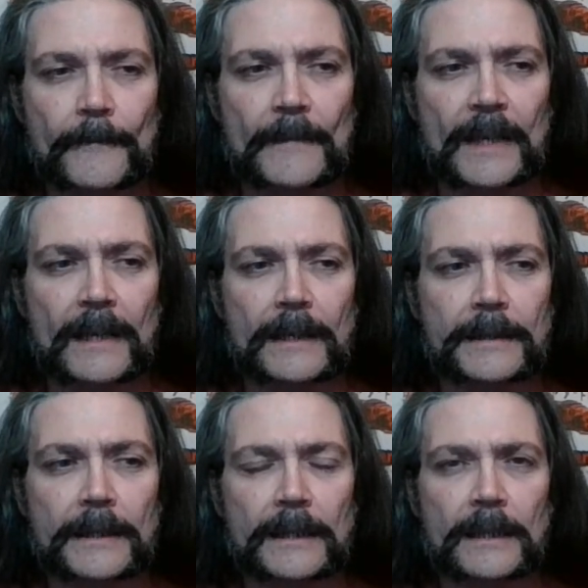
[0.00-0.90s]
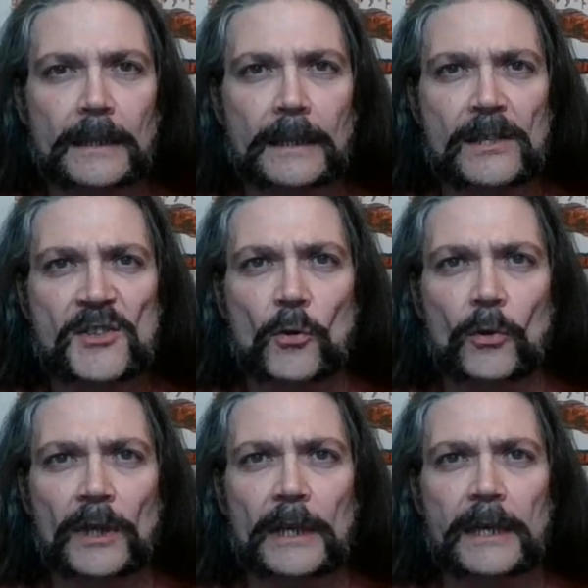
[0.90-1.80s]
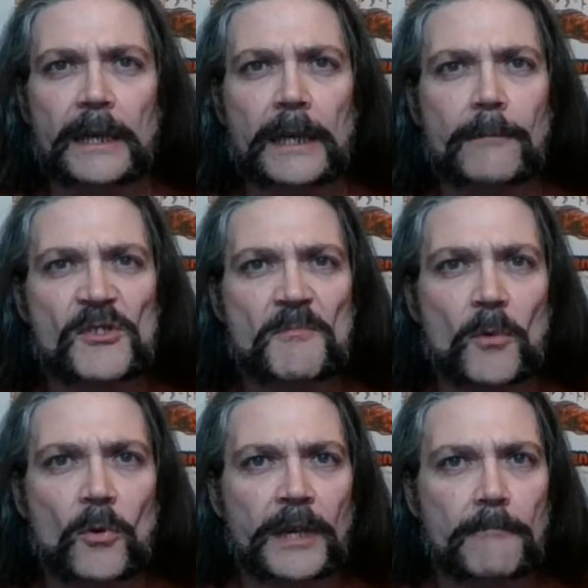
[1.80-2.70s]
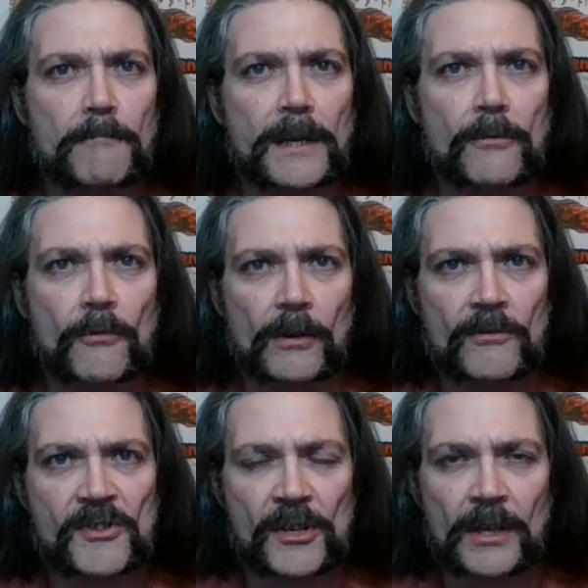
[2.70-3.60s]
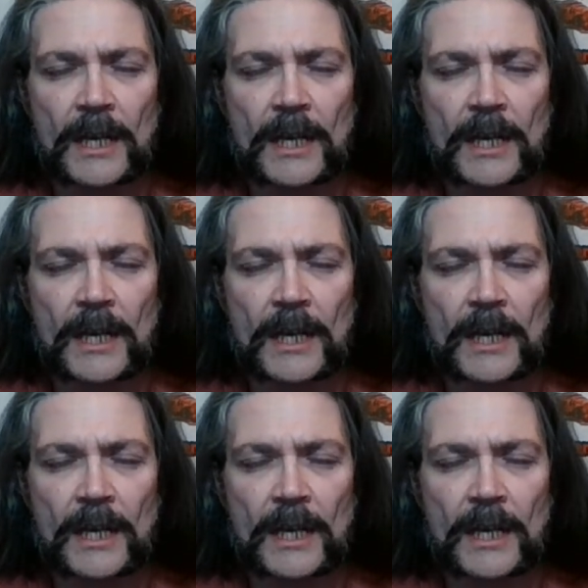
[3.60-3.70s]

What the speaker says: And it's all a game of smoke and mirrors.